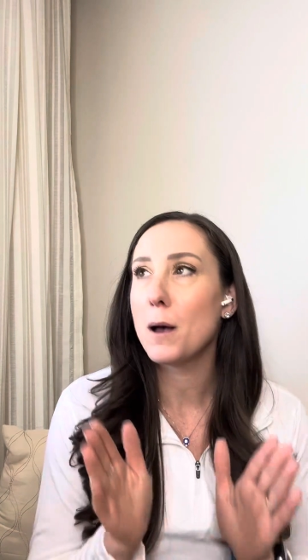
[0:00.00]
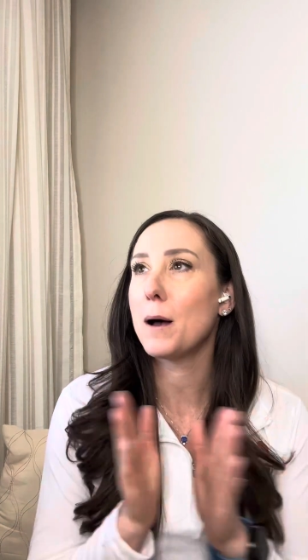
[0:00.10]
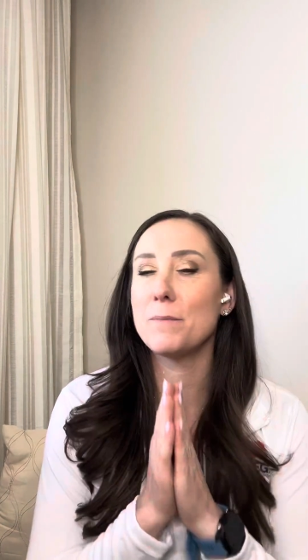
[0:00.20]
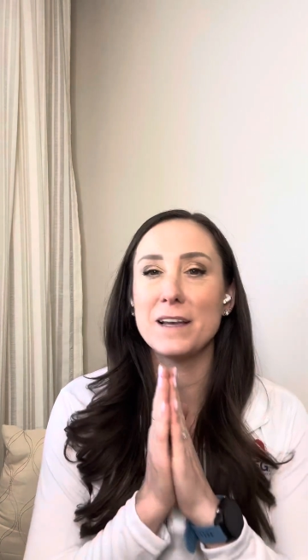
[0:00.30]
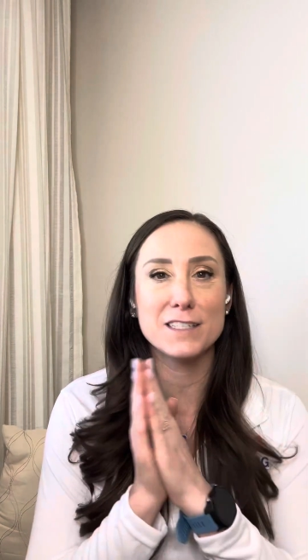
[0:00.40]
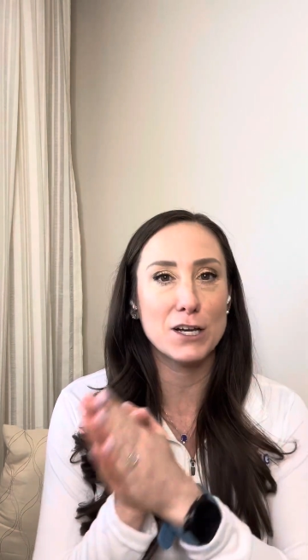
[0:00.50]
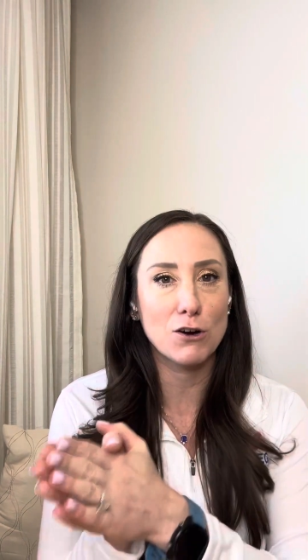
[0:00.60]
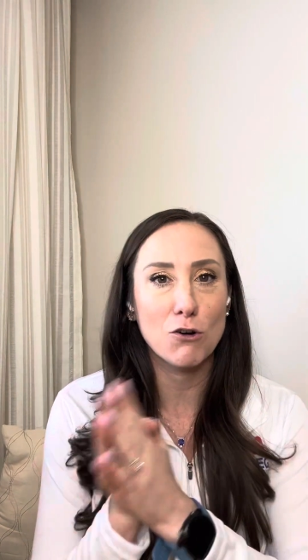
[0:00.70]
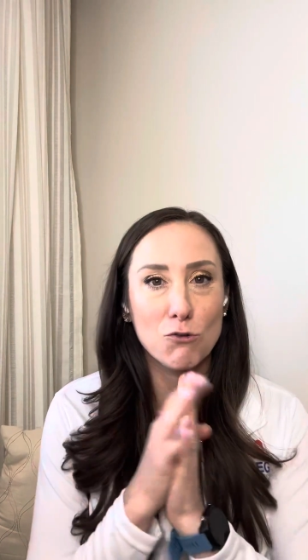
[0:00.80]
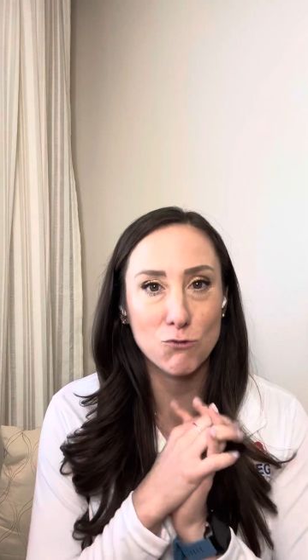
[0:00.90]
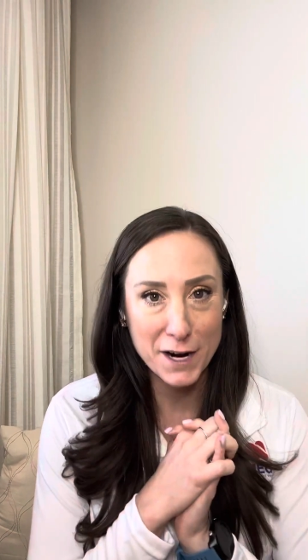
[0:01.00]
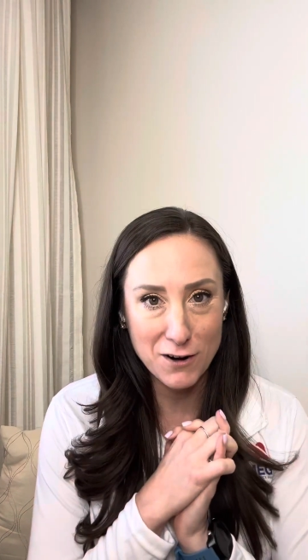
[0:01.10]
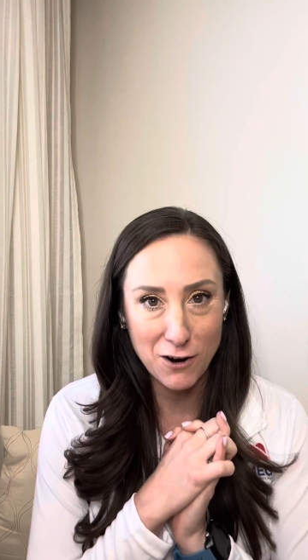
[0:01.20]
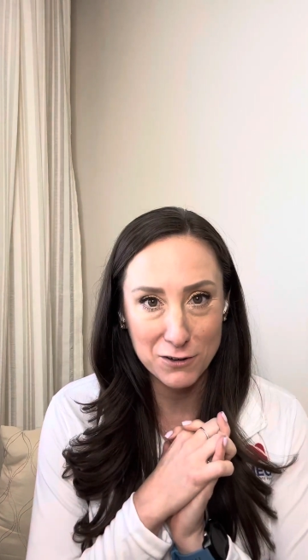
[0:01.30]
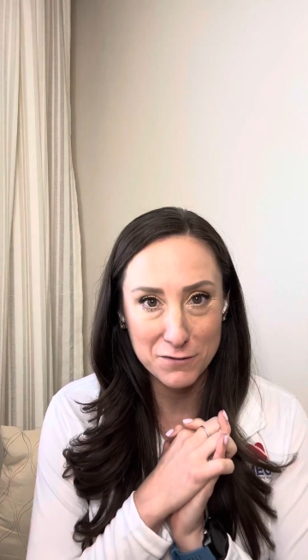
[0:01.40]
amazing. Write
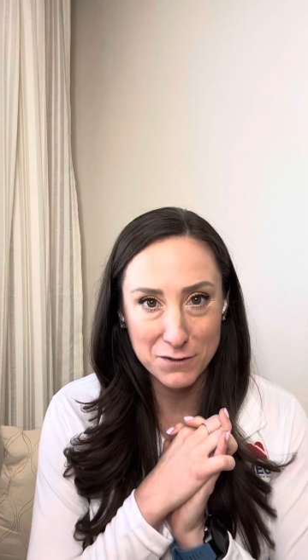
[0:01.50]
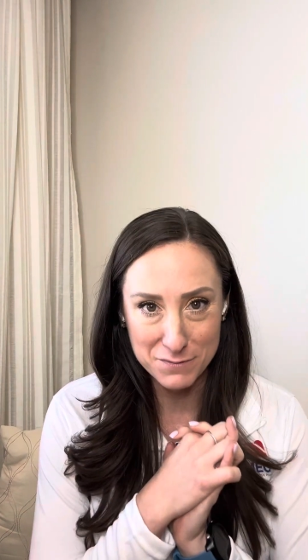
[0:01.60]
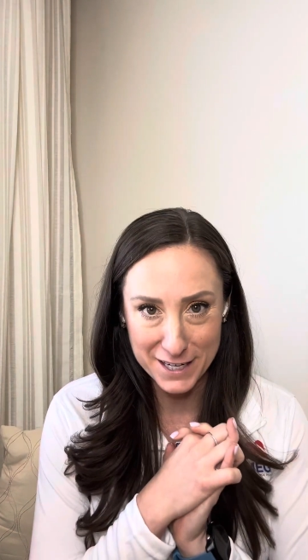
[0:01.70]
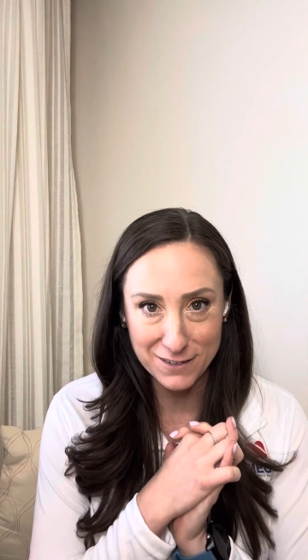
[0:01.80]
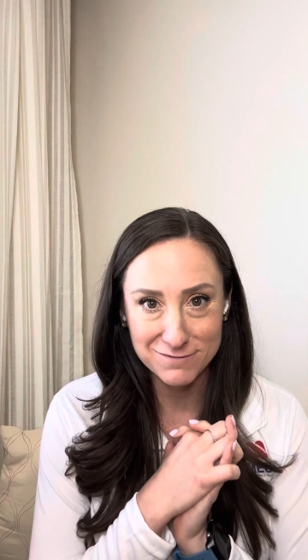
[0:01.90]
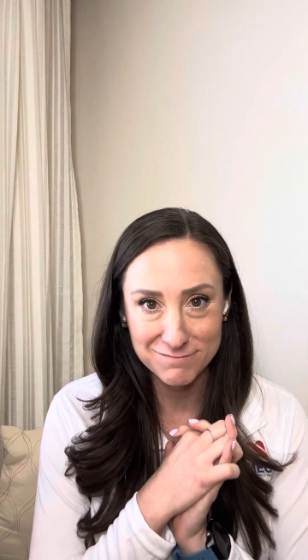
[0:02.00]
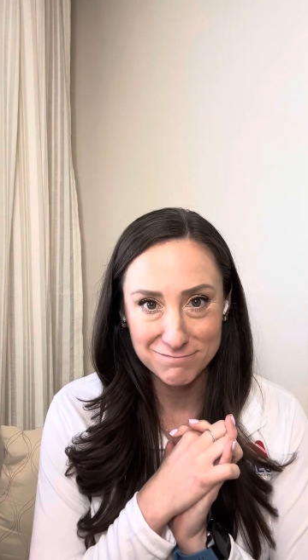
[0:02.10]
all of them down.